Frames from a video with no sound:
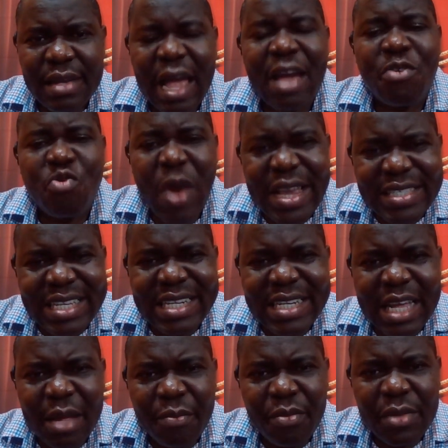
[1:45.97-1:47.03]
arresting
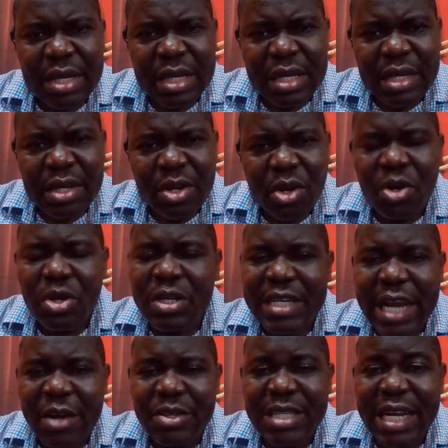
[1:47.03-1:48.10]
them on
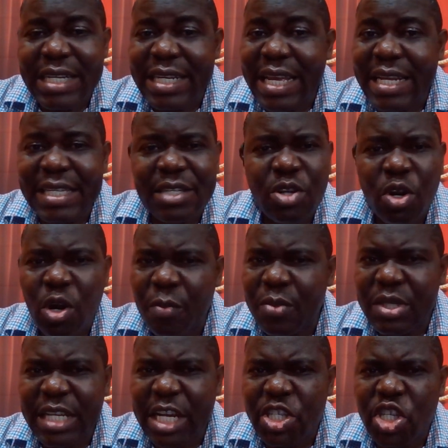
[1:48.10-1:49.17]
grounds that they did not
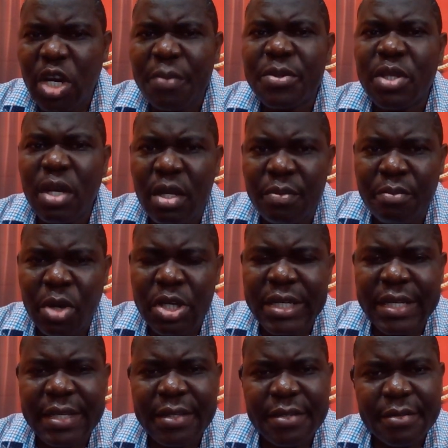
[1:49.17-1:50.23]
open their shops on
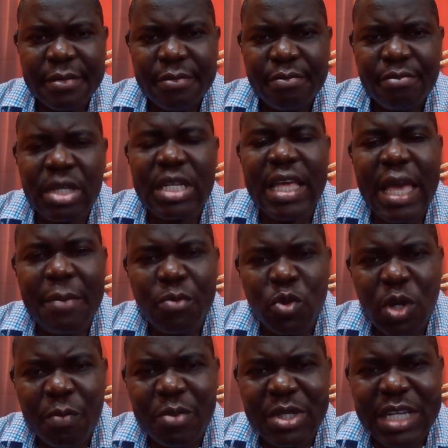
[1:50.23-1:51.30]
Monday, but came
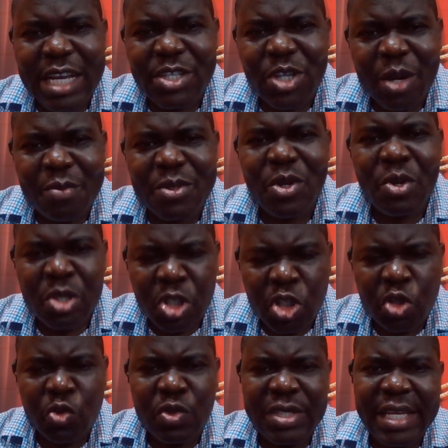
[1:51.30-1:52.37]
to open their shops on
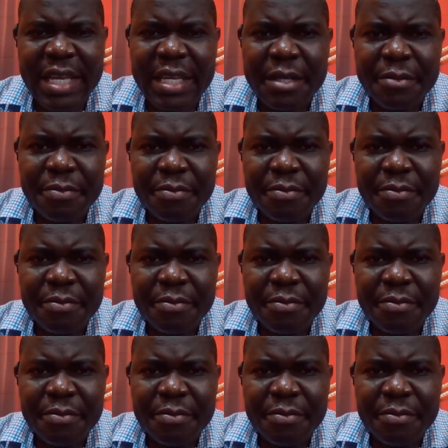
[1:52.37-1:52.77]
Tuesday.